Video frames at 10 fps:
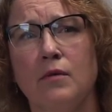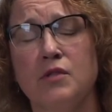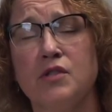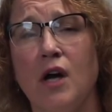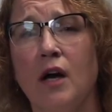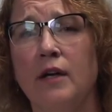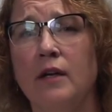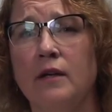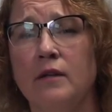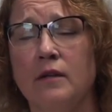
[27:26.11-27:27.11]
son,
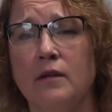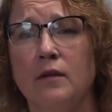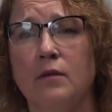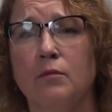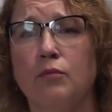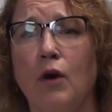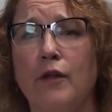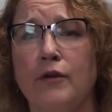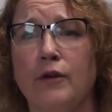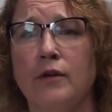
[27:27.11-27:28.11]

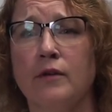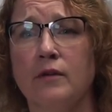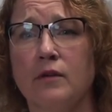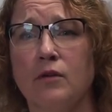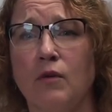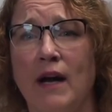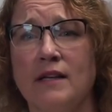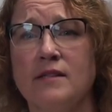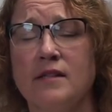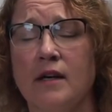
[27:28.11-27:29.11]
brother,
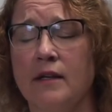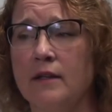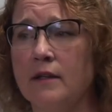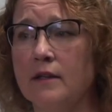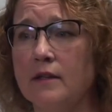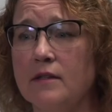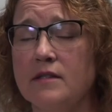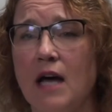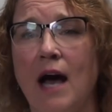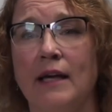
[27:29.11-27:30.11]
grandson
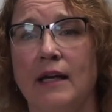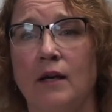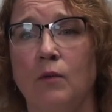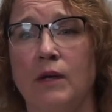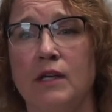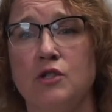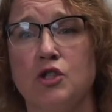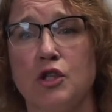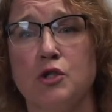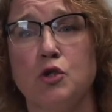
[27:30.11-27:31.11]
dying when he's
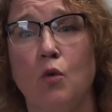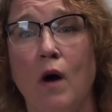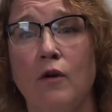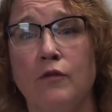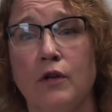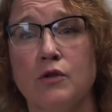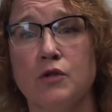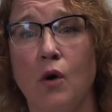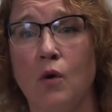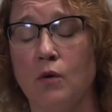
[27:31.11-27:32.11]
just 12 years
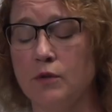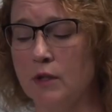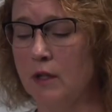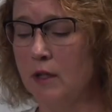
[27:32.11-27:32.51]
old.